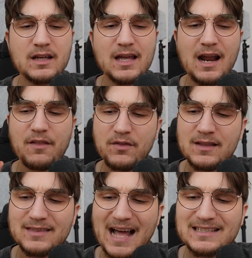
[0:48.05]
And I
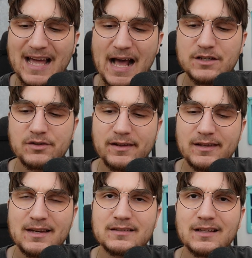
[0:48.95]
think that's actually
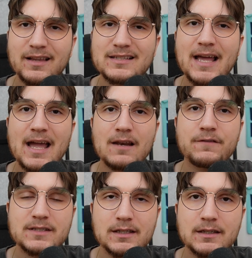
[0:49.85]
leading to less hand
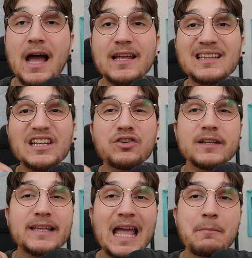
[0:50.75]
fatigue. I can
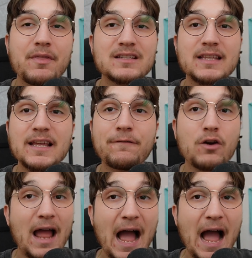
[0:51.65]
literally game on this thing for